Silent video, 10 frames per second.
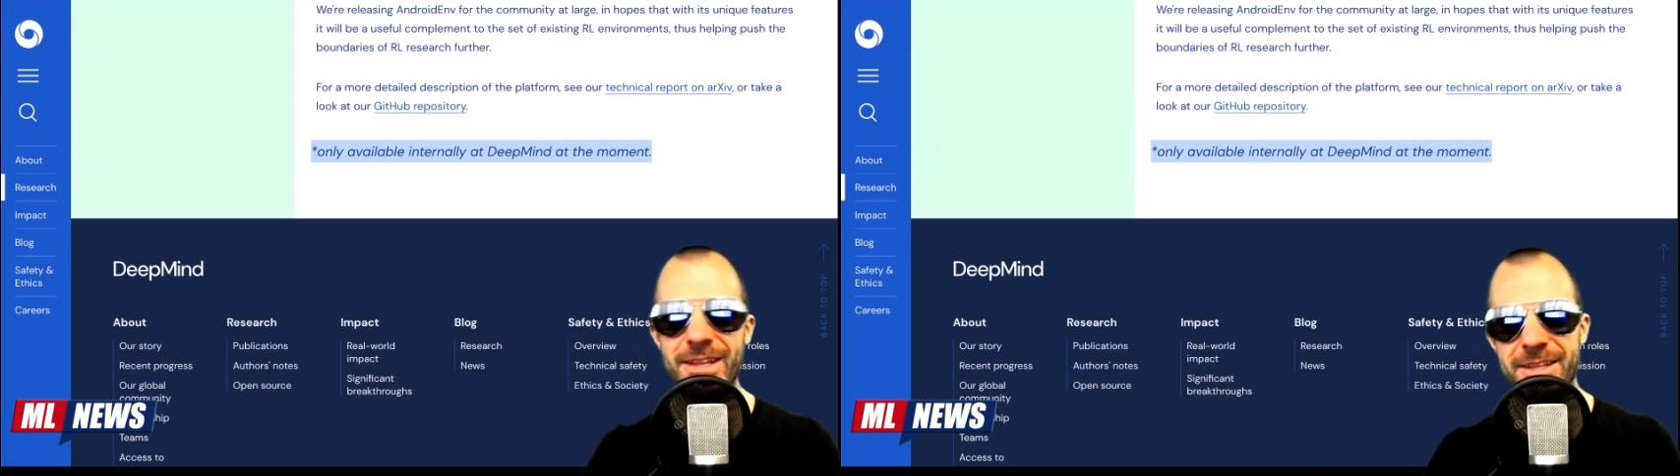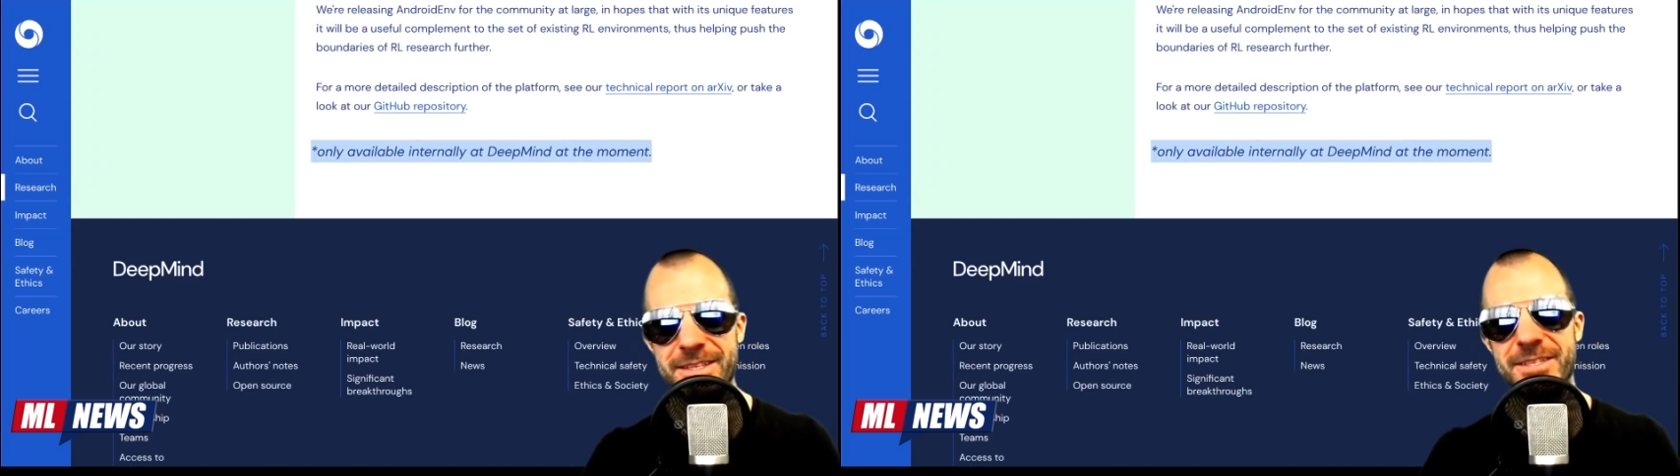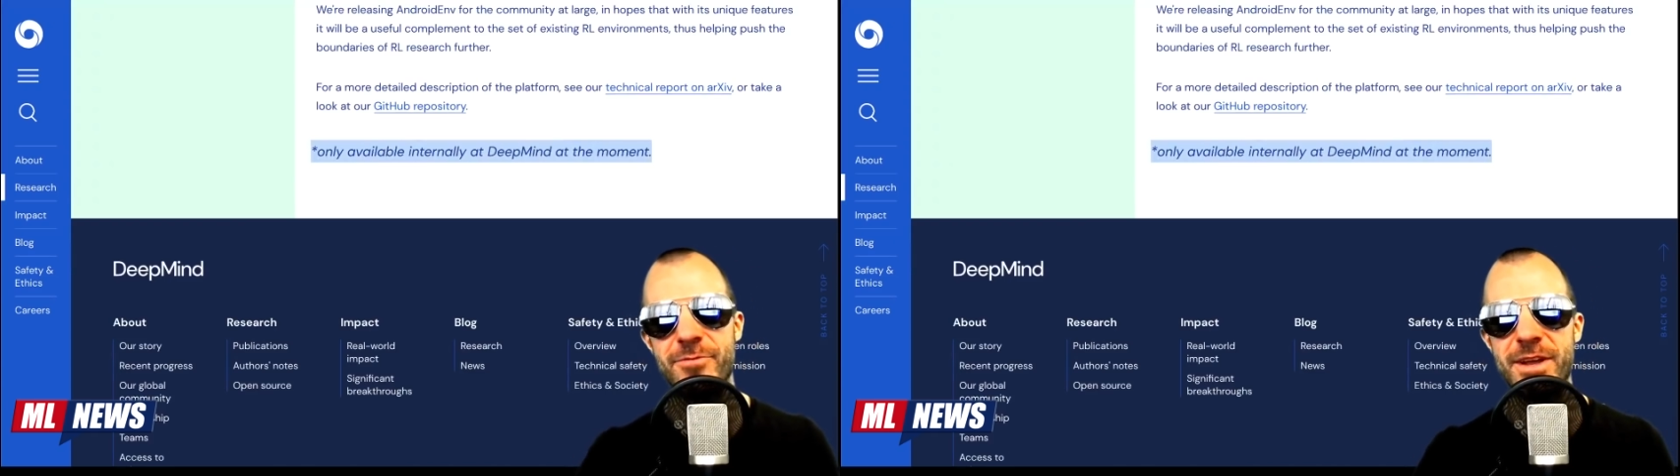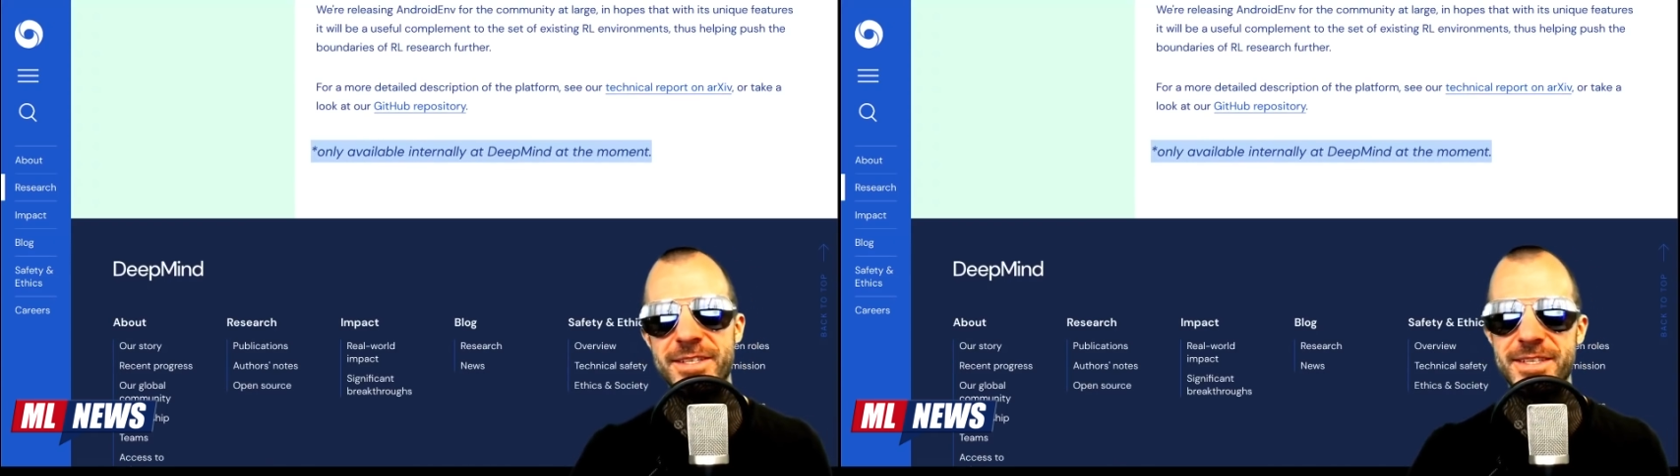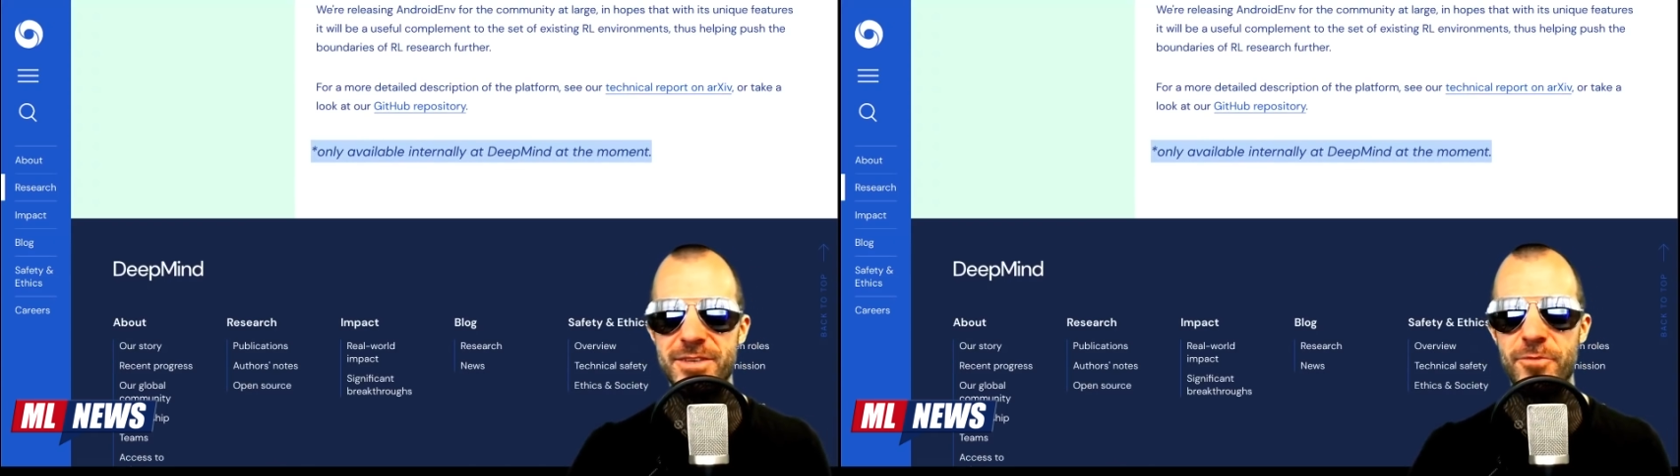at least the
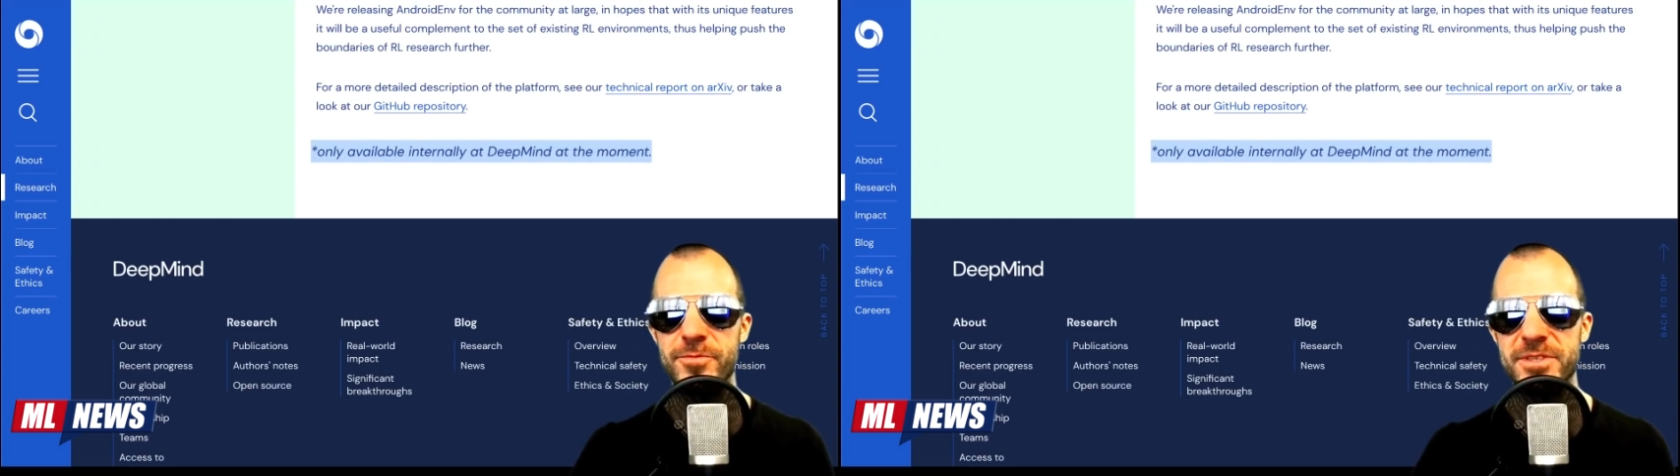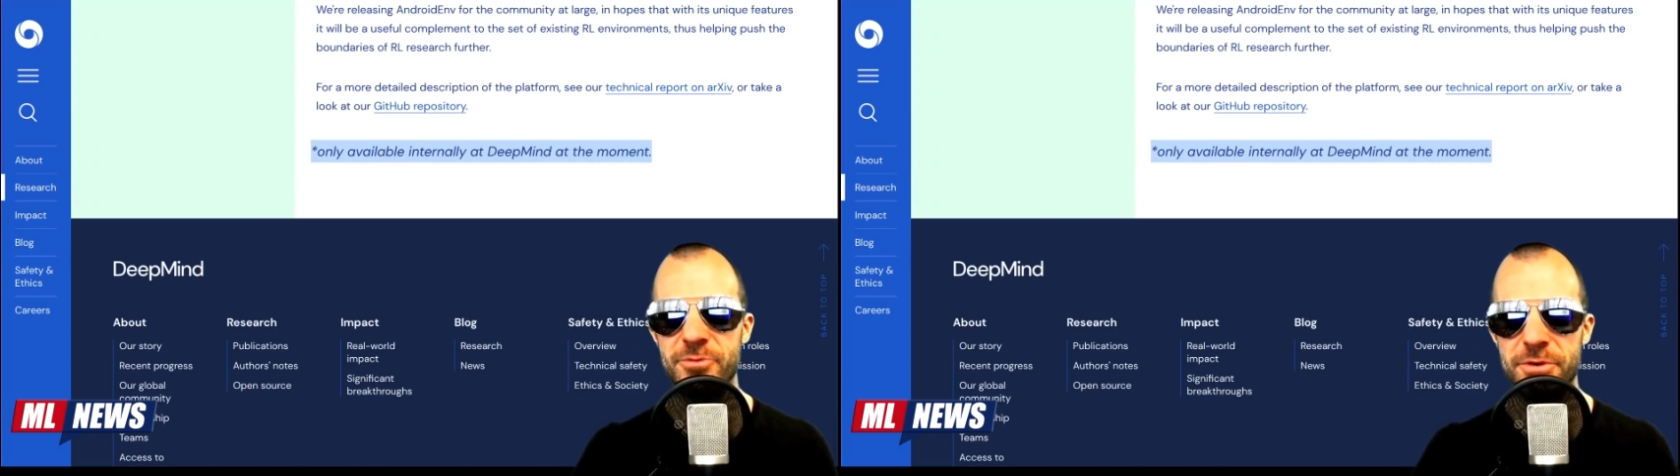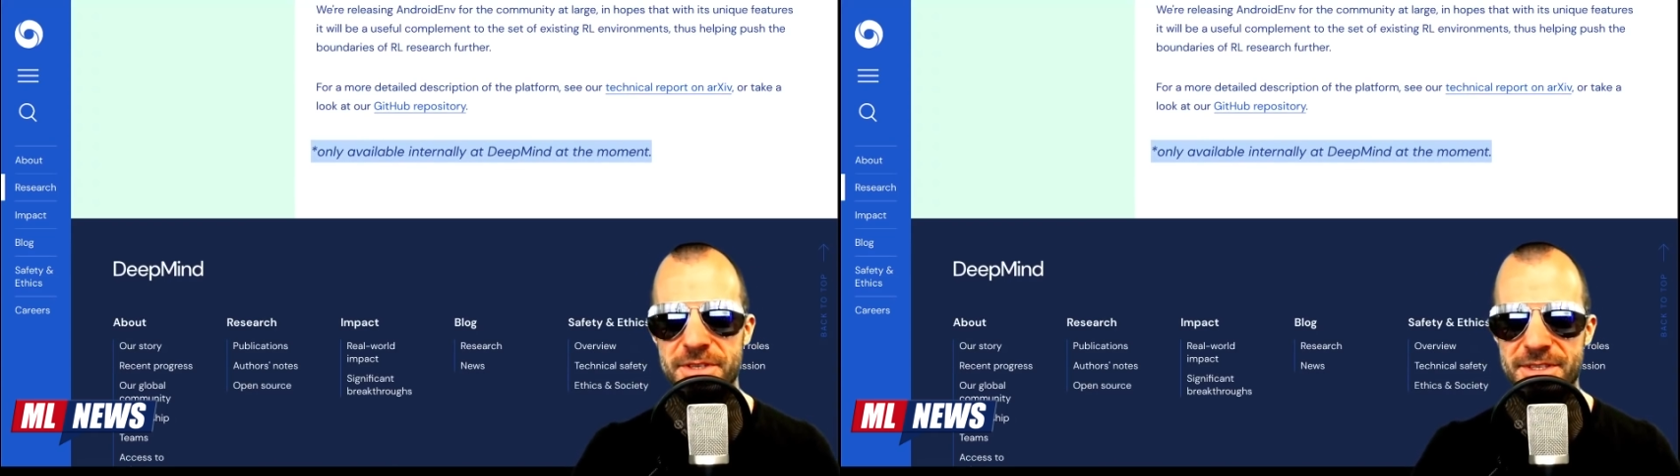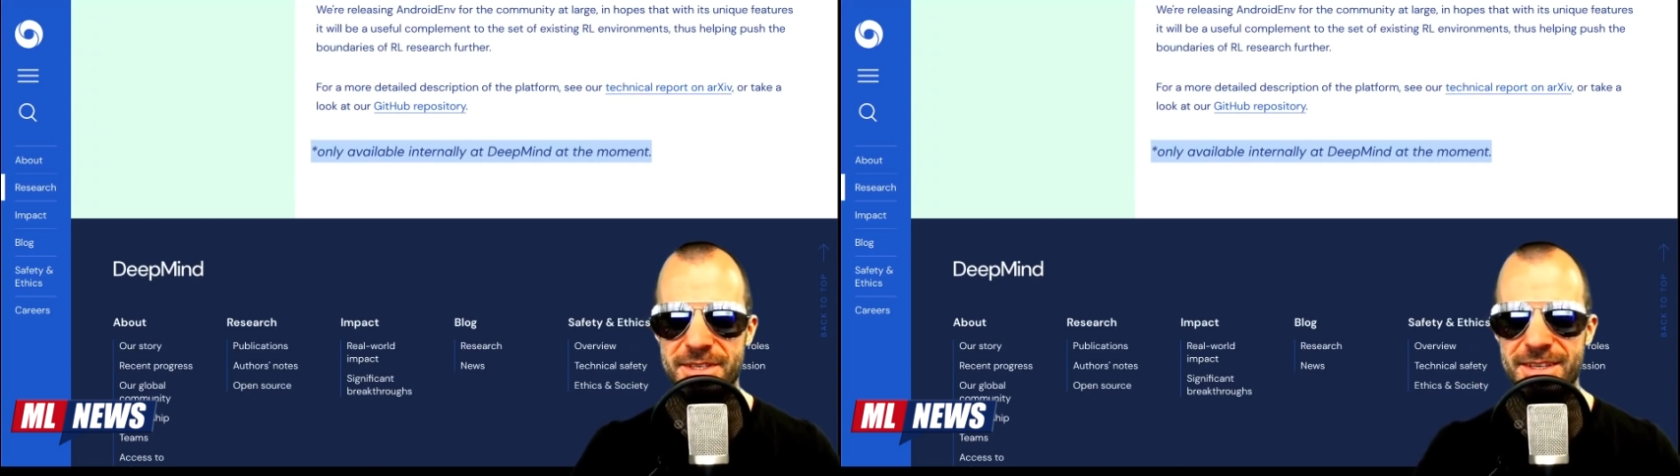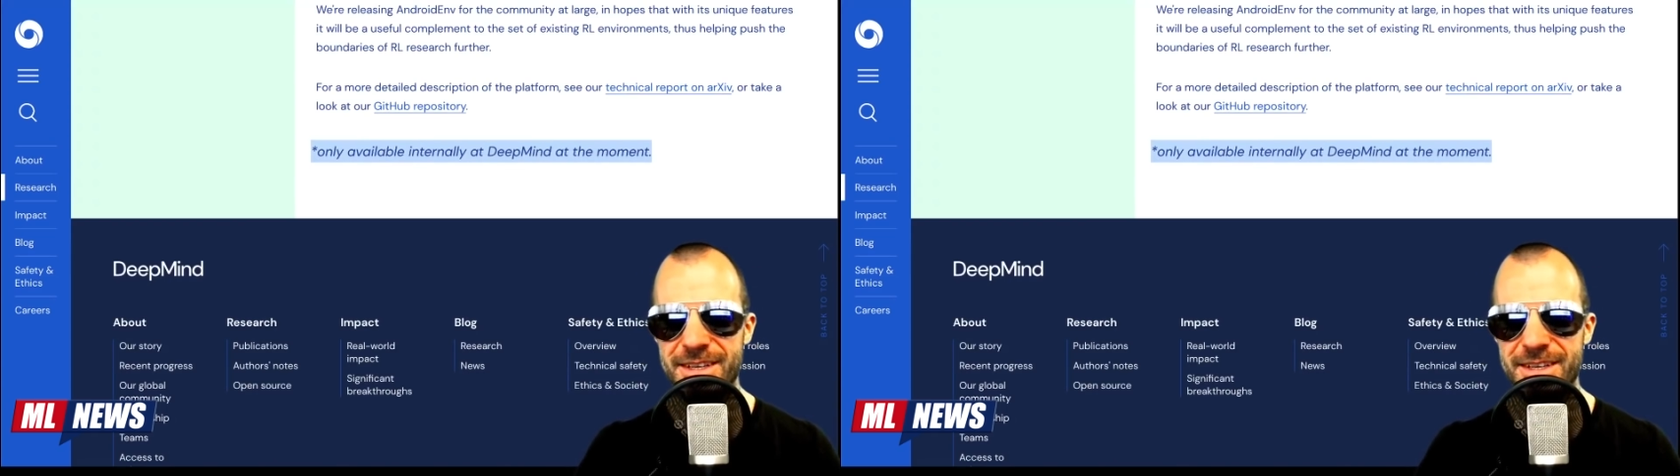rest is open source.